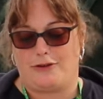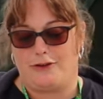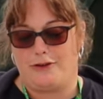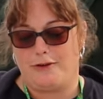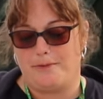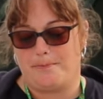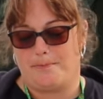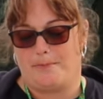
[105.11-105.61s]

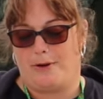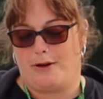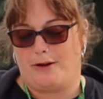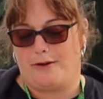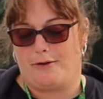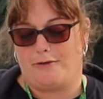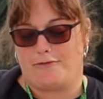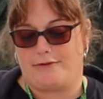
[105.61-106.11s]
two
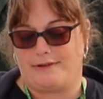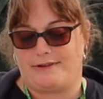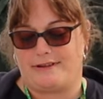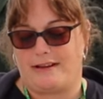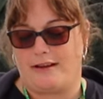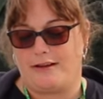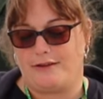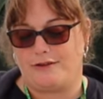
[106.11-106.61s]
mile
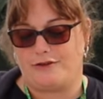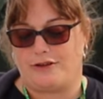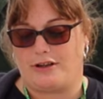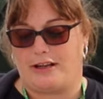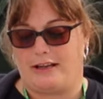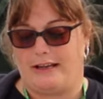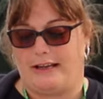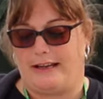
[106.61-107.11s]
return
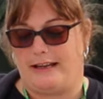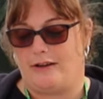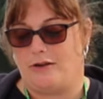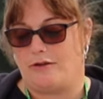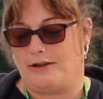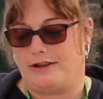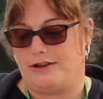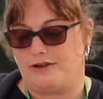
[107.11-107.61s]
journey
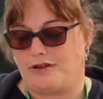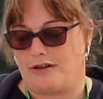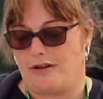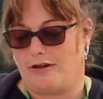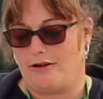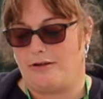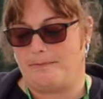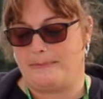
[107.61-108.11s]
on a
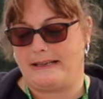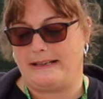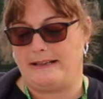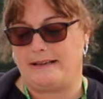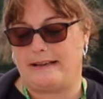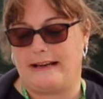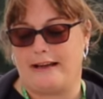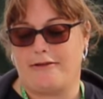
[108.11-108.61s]

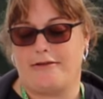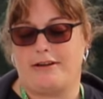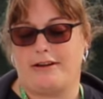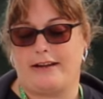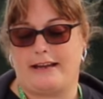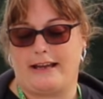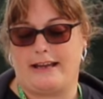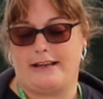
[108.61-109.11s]
charming
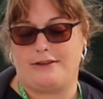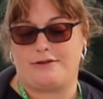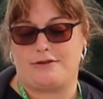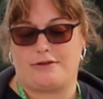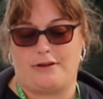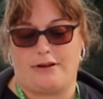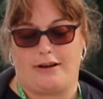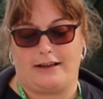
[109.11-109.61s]
narrow
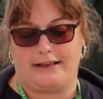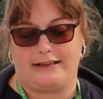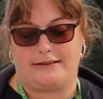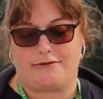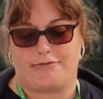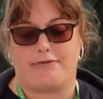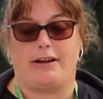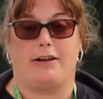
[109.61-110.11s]
gauge light
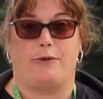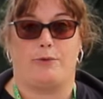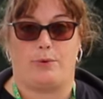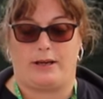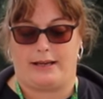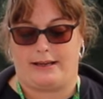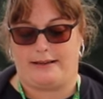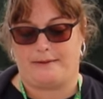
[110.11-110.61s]

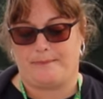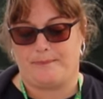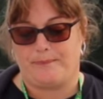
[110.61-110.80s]
railway.